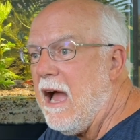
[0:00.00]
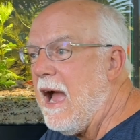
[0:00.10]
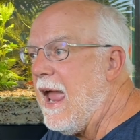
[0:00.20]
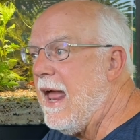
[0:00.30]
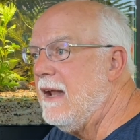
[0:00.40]

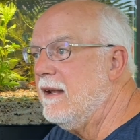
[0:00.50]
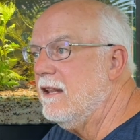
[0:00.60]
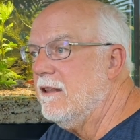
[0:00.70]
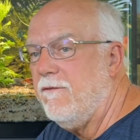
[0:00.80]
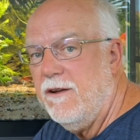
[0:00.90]
and
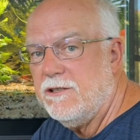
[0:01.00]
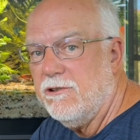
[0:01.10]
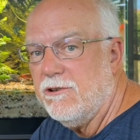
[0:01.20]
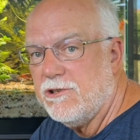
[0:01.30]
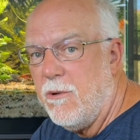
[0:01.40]
the fish
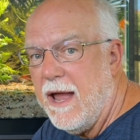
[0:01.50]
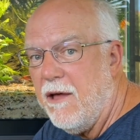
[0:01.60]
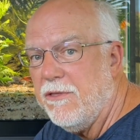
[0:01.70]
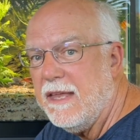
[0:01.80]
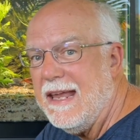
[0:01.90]
look so
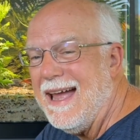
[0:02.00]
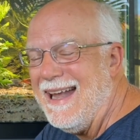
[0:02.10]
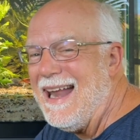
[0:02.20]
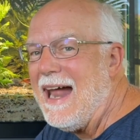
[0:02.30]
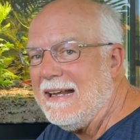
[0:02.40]
healthy and
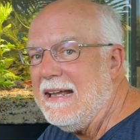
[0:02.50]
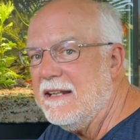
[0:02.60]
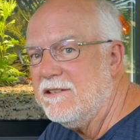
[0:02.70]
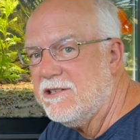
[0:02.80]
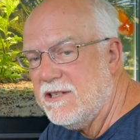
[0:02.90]
not
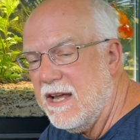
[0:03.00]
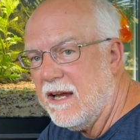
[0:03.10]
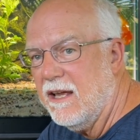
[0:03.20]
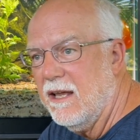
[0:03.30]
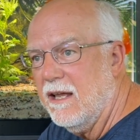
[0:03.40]
get
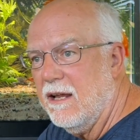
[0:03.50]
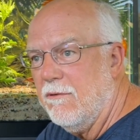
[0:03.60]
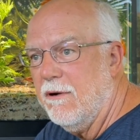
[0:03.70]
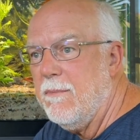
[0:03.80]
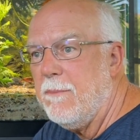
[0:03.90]
sick.
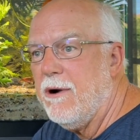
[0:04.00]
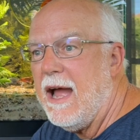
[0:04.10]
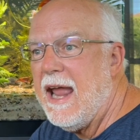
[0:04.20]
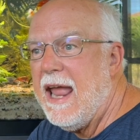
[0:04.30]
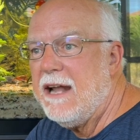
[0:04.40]
Remember,
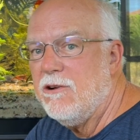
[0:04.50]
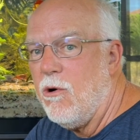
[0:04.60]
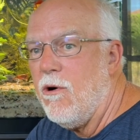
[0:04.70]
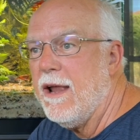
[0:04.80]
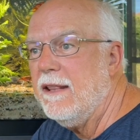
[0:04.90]
I had
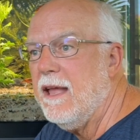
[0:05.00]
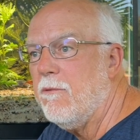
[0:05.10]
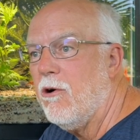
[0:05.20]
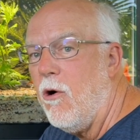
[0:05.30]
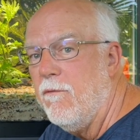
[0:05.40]
koi that
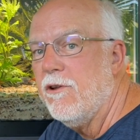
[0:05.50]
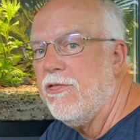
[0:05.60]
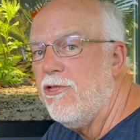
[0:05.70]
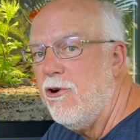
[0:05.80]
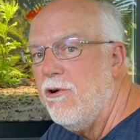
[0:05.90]
were over
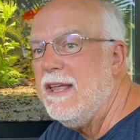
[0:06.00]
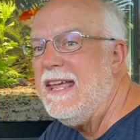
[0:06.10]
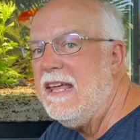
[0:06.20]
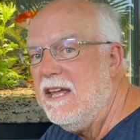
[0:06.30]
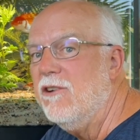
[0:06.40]

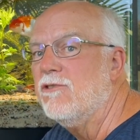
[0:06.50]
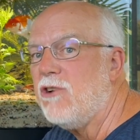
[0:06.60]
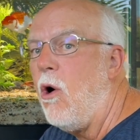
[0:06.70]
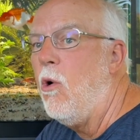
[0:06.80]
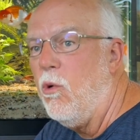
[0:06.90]
30 years
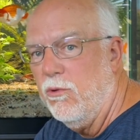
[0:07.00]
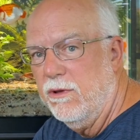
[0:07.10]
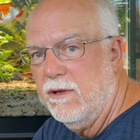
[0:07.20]
old